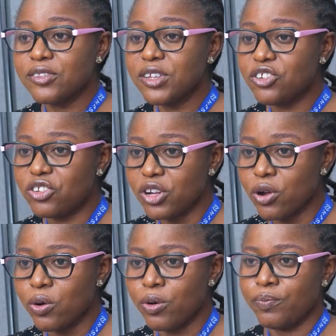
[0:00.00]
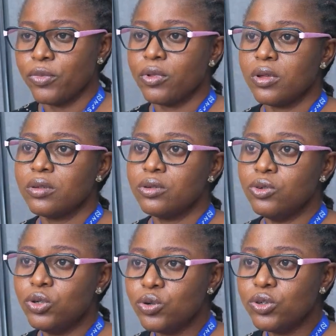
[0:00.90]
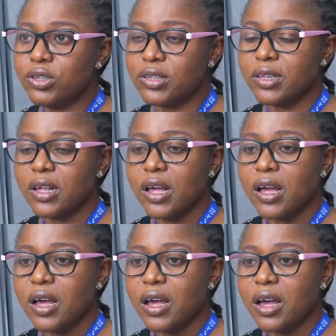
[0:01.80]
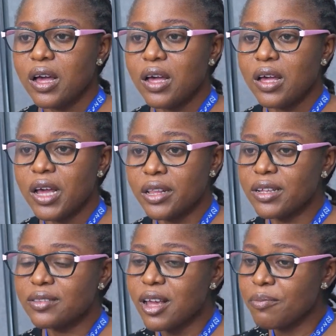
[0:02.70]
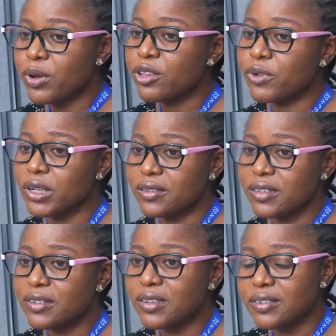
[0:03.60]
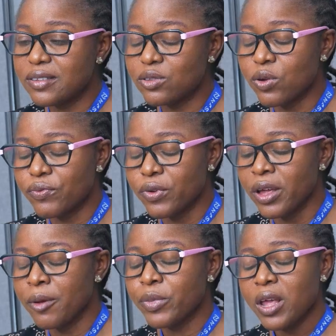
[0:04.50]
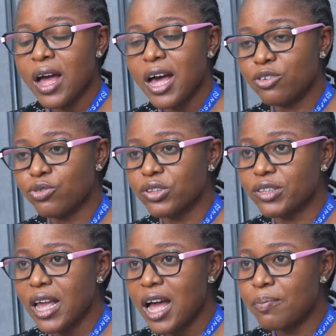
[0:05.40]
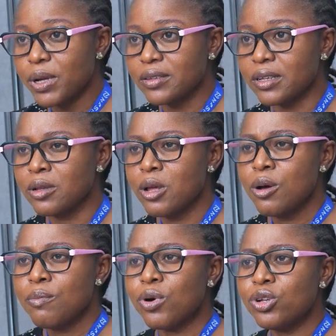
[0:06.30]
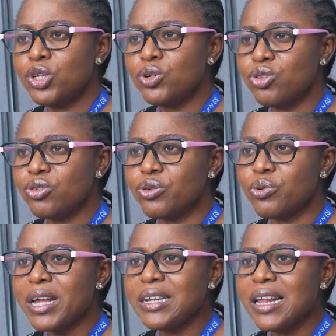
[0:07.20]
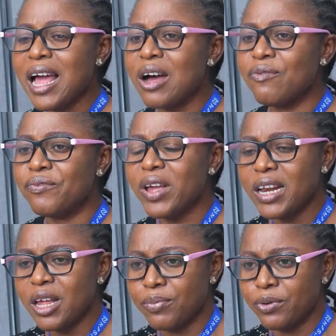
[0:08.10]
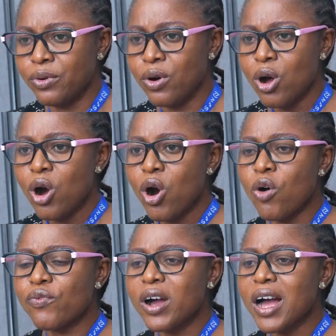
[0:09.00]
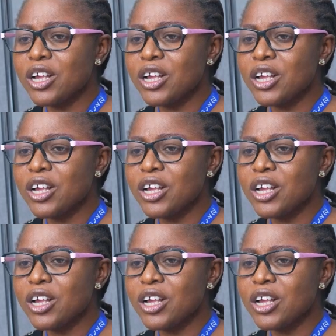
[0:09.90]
seed shell used in the time past for the synthesis of hydroxyapatite. But due to the readily available of